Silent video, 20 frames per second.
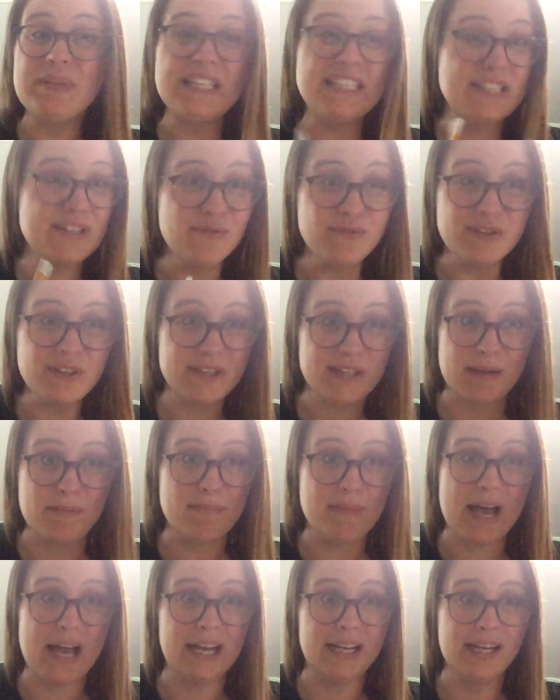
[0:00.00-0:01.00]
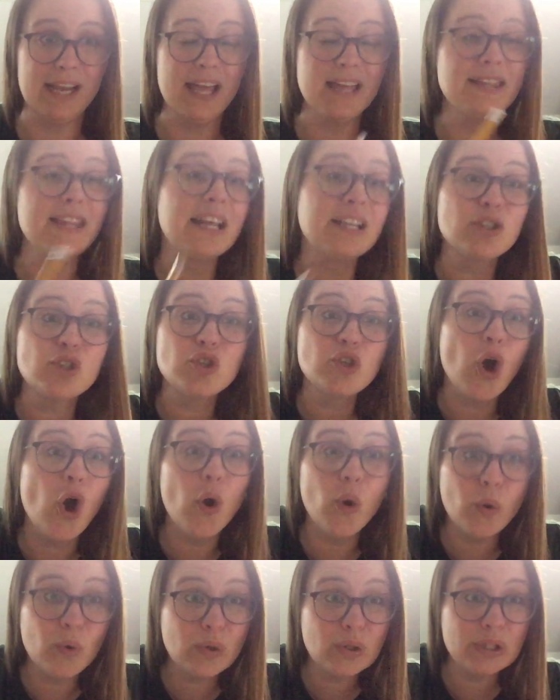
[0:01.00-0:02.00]
be different than mine, and that's
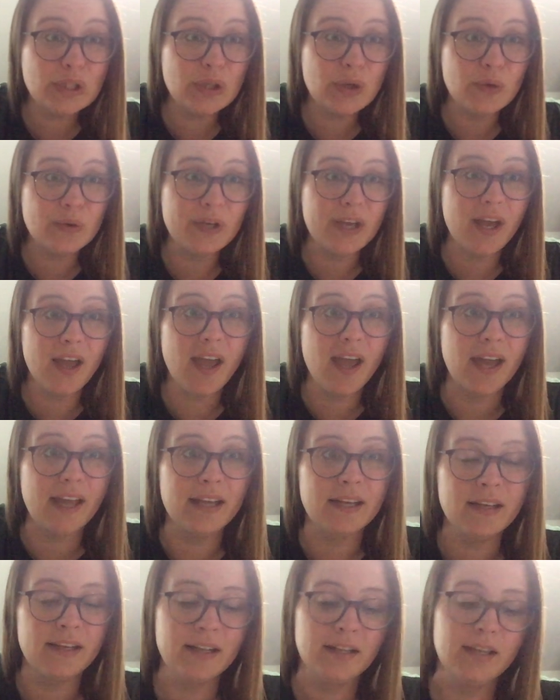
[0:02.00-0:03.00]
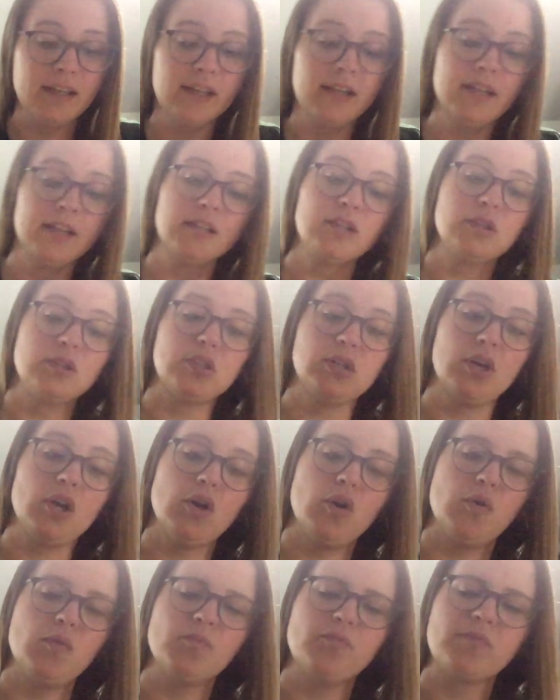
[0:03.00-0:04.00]
totally okay.
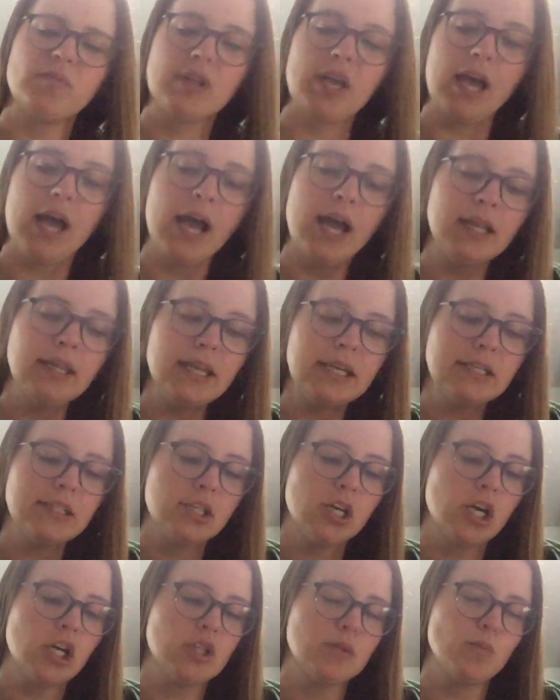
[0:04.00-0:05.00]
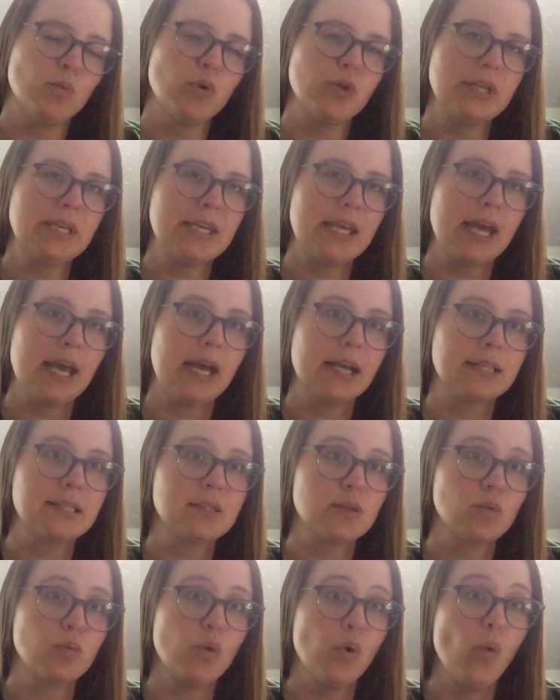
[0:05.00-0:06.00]
So I like dogs more than
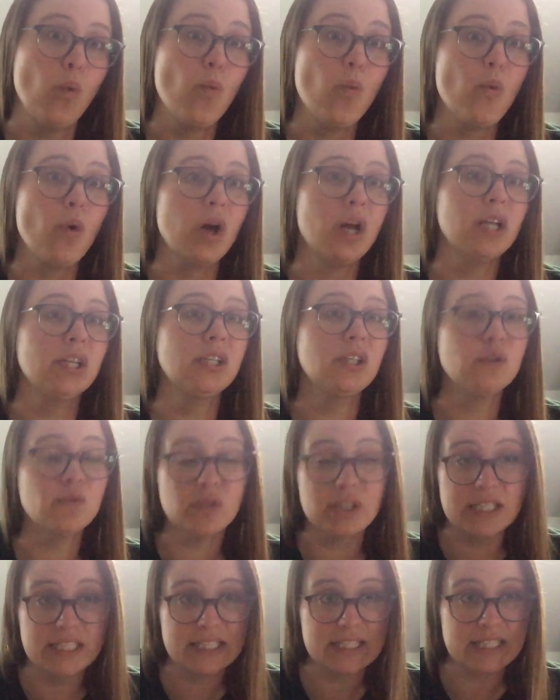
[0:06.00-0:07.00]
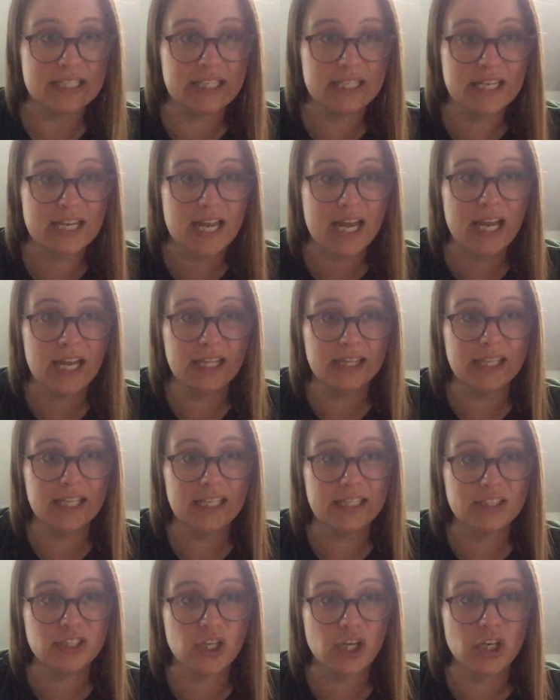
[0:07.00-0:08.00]
cats. Well, one reason I
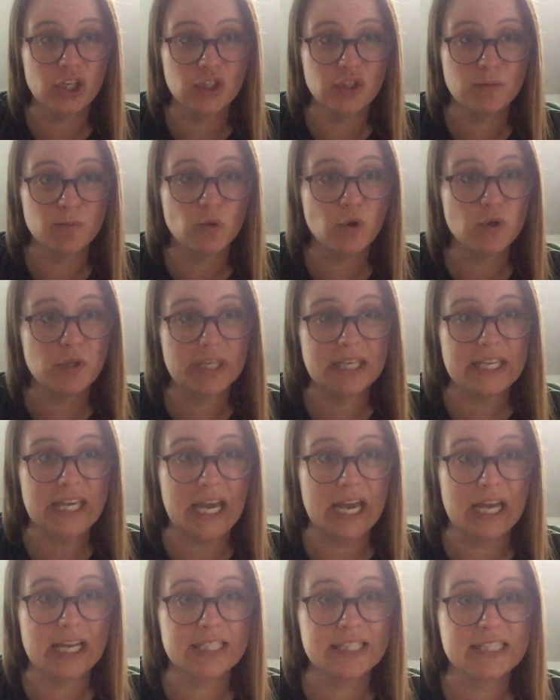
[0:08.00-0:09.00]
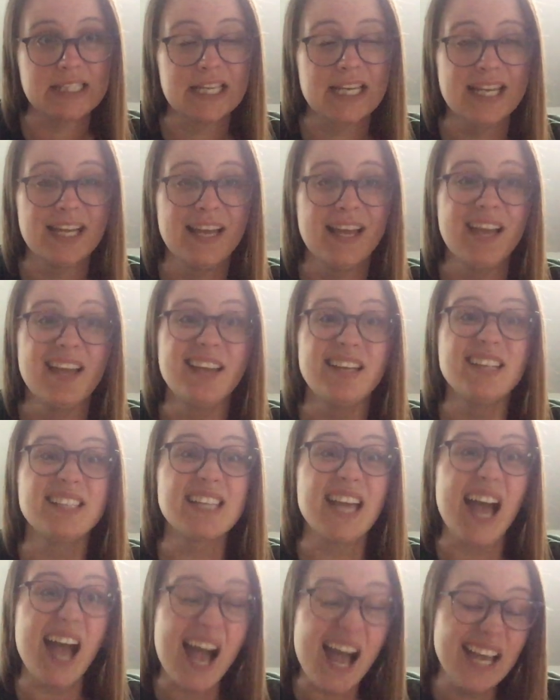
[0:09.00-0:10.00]
like dogs more than cats is
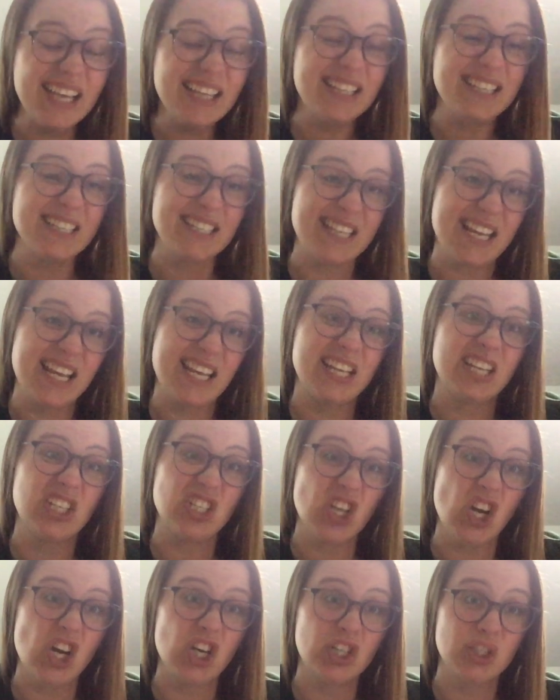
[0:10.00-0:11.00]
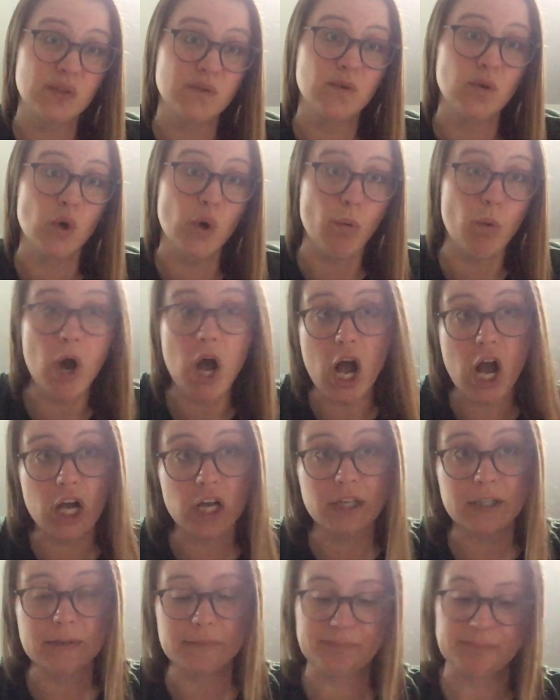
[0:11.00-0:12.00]
I can take dogs for a walk.